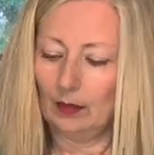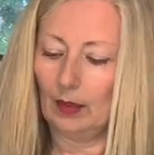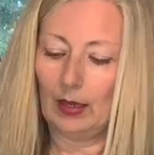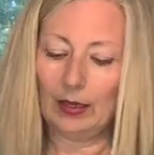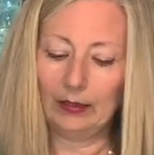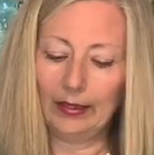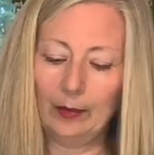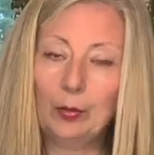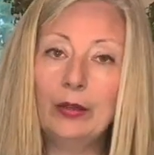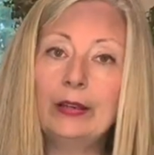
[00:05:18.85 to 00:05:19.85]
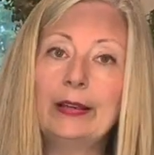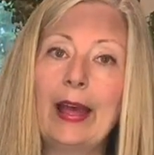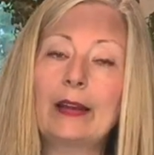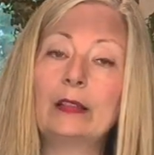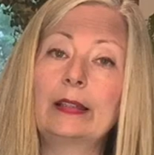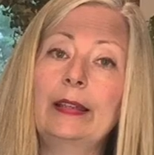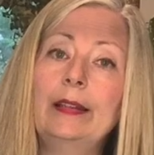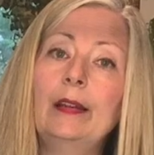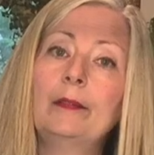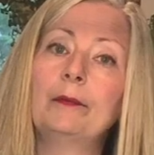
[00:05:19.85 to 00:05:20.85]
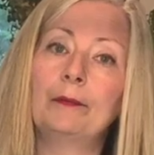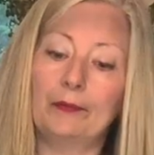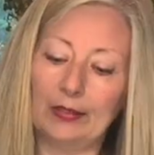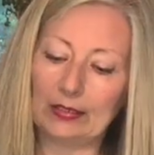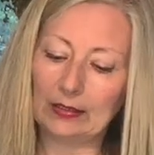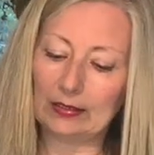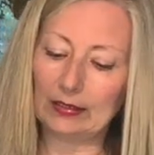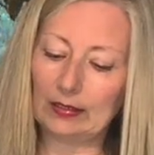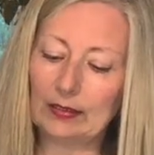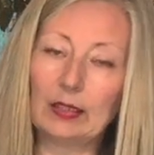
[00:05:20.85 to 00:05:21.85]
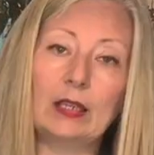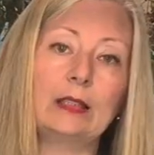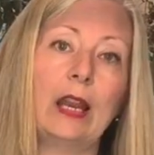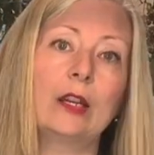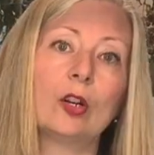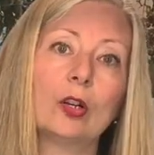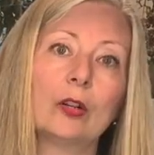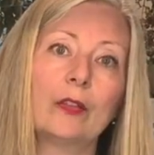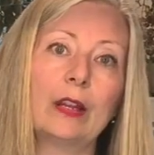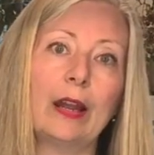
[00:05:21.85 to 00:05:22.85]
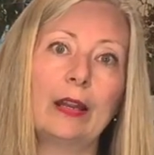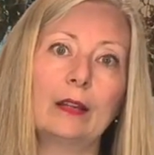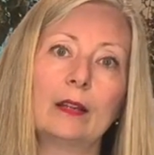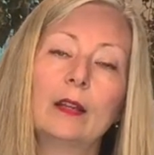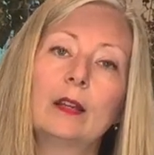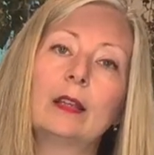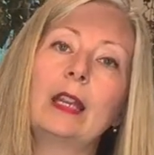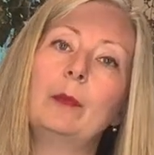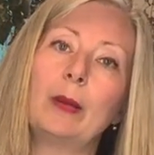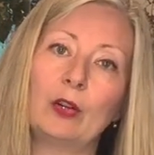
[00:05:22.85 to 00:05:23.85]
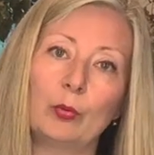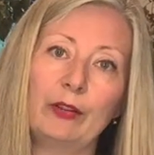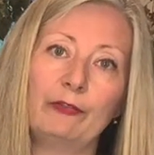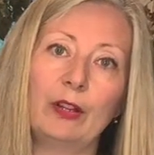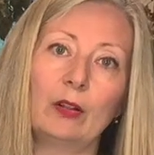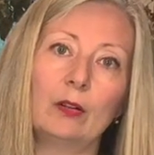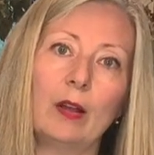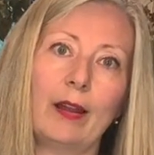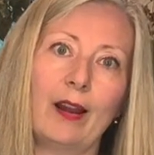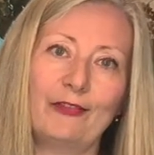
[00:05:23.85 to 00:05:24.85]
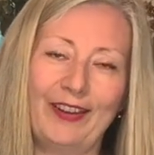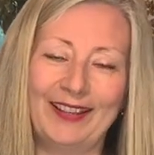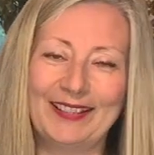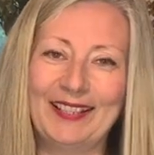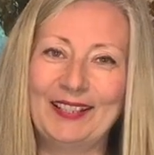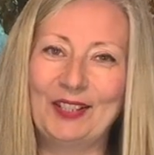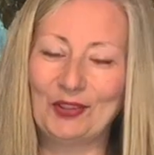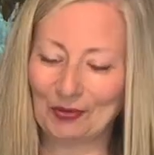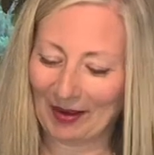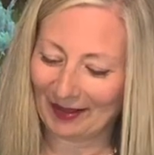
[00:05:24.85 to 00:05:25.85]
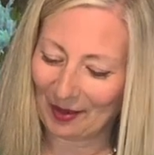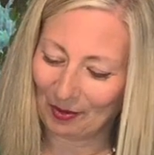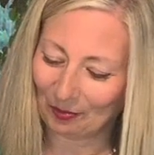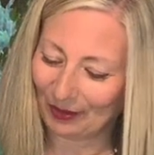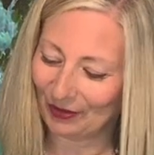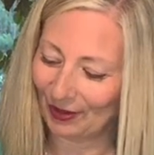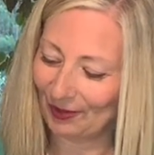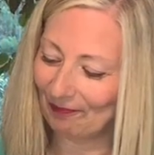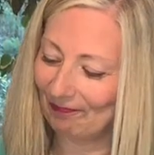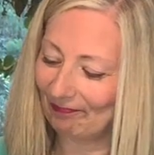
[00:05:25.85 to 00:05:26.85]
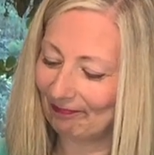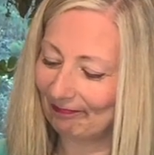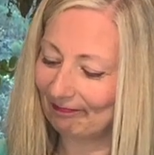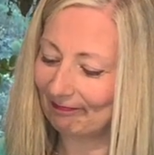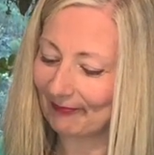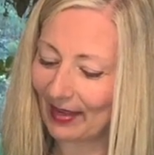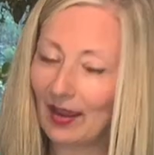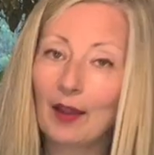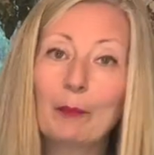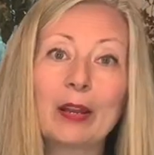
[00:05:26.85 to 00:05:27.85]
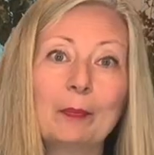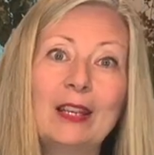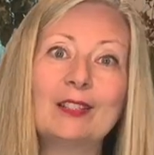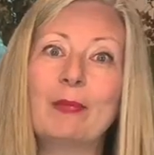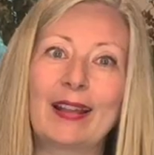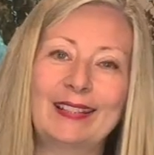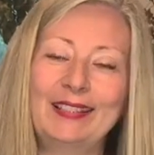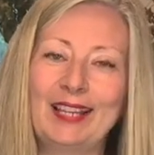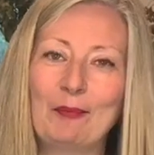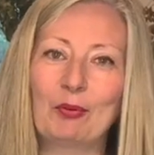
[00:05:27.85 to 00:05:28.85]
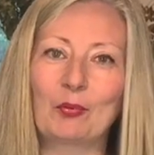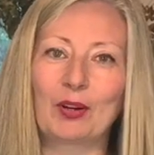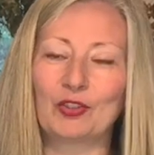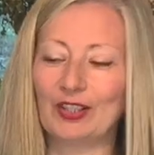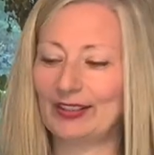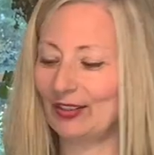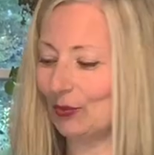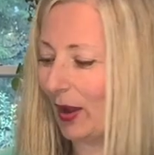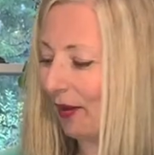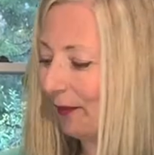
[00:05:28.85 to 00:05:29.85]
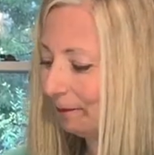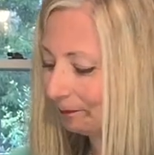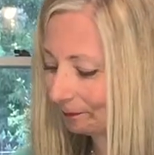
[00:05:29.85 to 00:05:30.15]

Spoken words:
And label it and add a lid. Since this is a container that I keep and refill, I got fancy and used my label printer. But a piece of masking tape would work just as well.